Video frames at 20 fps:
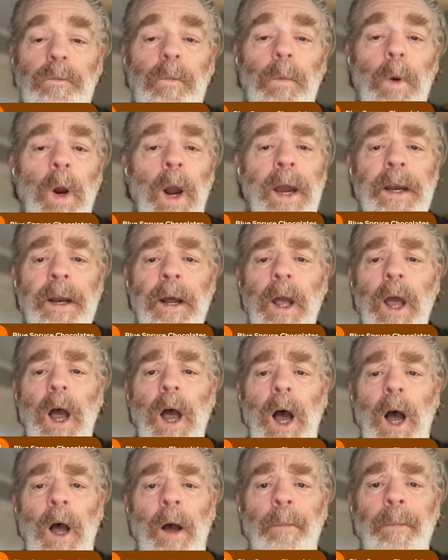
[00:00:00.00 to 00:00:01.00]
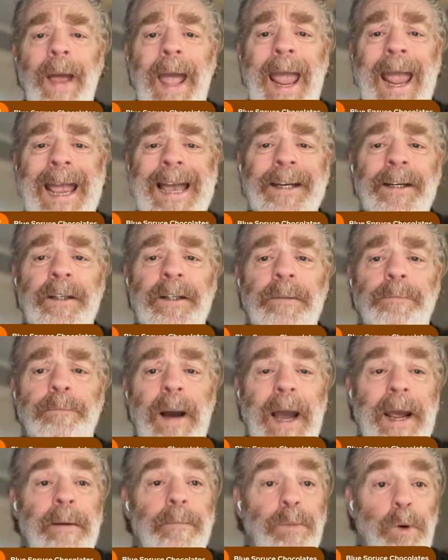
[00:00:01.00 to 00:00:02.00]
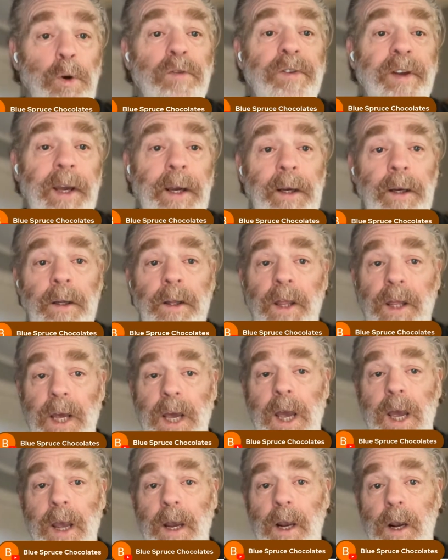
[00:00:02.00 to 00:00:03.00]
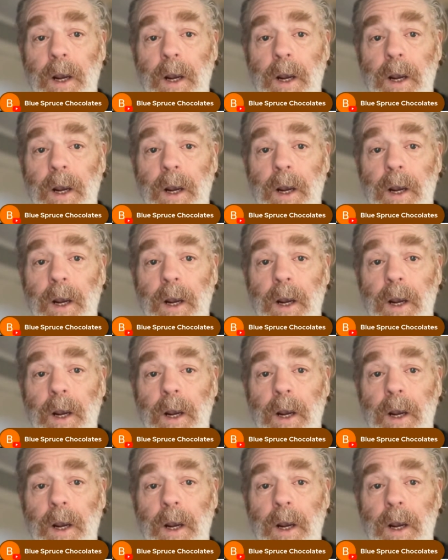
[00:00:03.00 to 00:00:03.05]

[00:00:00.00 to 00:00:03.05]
right, and by improving the